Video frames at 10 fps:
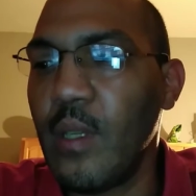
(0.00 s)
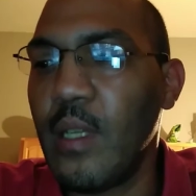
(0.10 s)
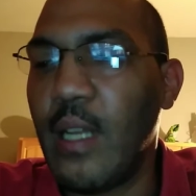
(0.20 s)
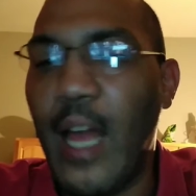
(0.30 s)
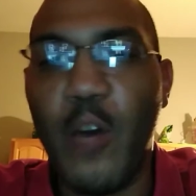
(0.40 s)

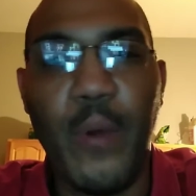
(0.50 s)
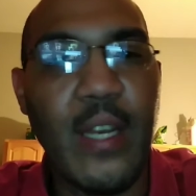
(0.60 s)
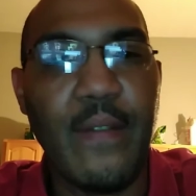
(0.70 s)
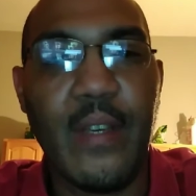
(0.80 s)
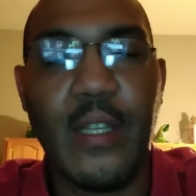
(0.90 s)
lightweight
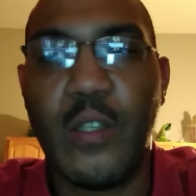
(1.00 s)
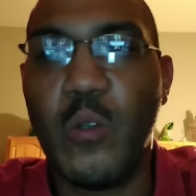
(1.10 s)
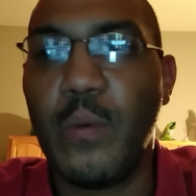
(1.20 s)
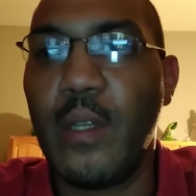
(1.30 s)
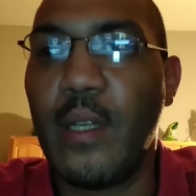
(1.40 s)
division, the
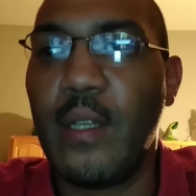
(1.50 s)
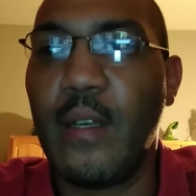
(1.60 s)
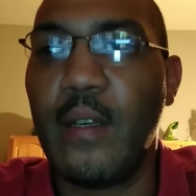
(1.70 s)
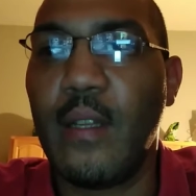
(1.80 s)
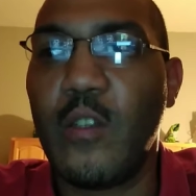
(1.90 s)

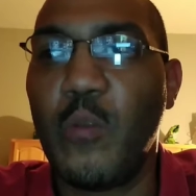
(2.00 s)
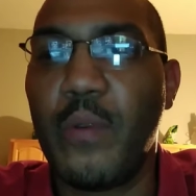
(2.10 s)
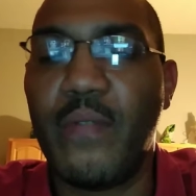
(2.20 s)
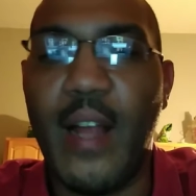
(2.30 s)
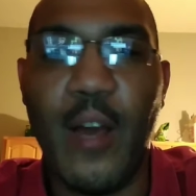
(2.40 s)
super
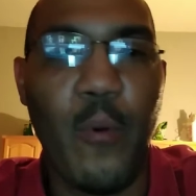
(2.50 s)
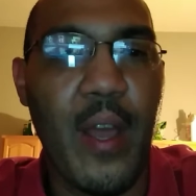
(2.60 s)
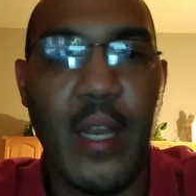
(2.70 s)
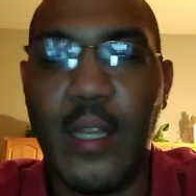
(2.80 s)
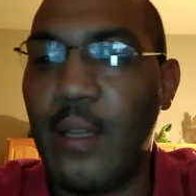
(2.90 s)

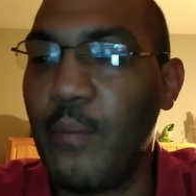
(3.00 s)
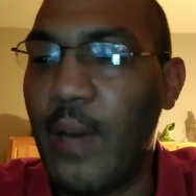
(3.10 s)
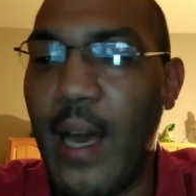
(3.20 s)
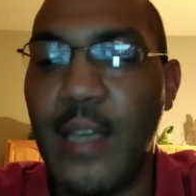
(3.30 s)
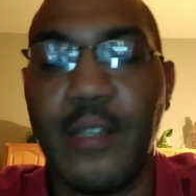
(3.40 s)
flyweight, them
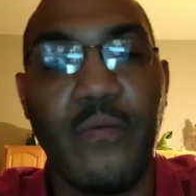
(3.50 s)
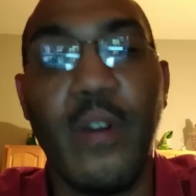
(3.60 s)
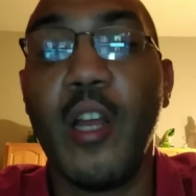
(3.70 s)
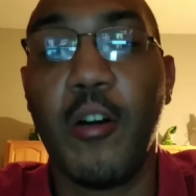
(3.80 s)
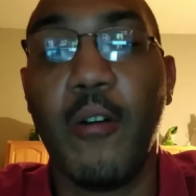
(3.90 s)
guys can
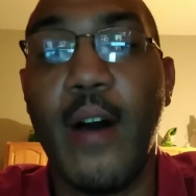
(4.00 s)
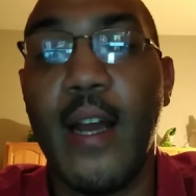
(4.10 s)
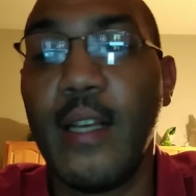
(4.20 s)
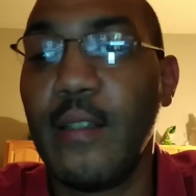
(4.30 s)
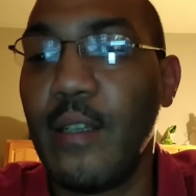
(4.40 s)
really go at it,